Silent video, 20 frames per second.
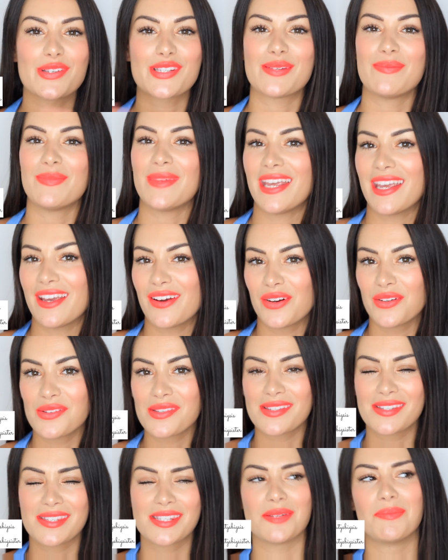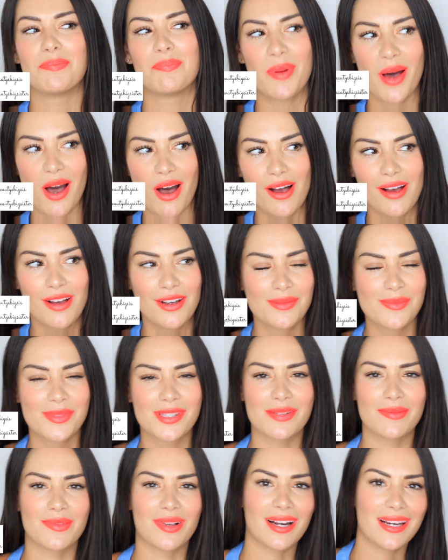got some neons, some balms,
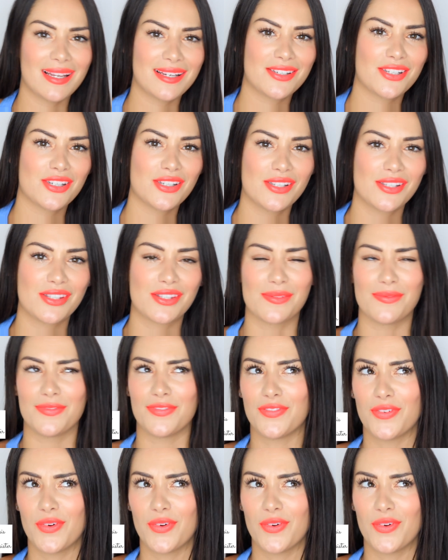some glitters, some